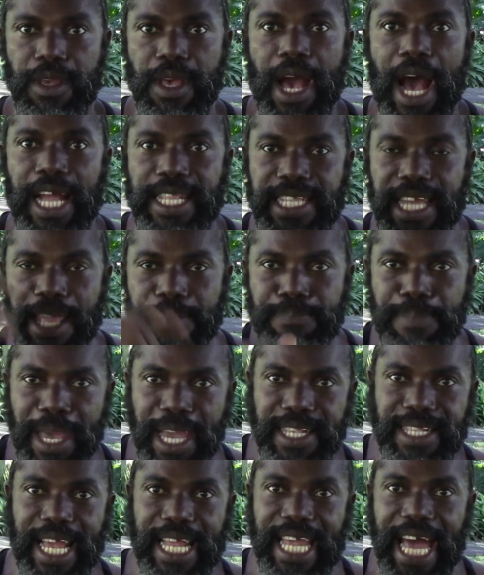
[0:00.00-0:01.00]
Had it
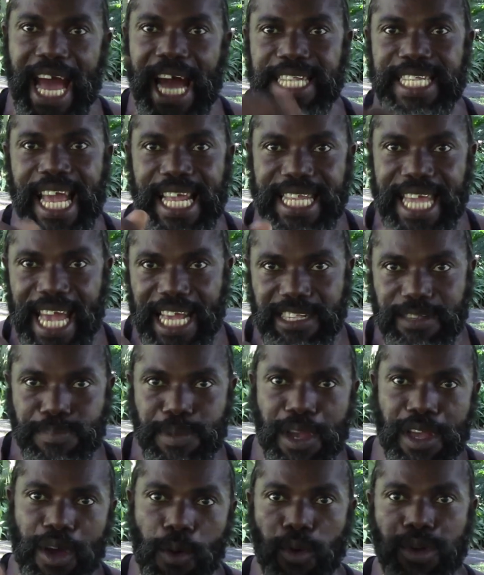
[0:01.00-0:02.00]
been that I had that
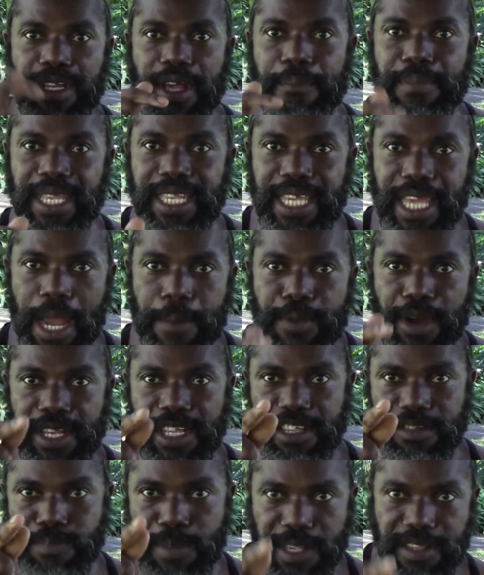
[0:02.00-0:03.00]
experience, I would not have been here bringing
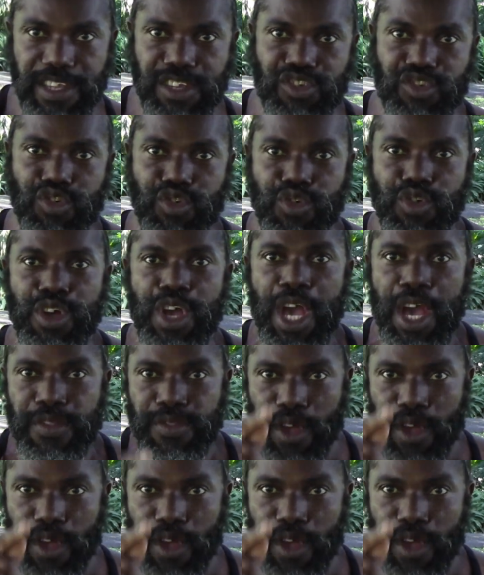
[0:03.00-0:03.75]
this message to you.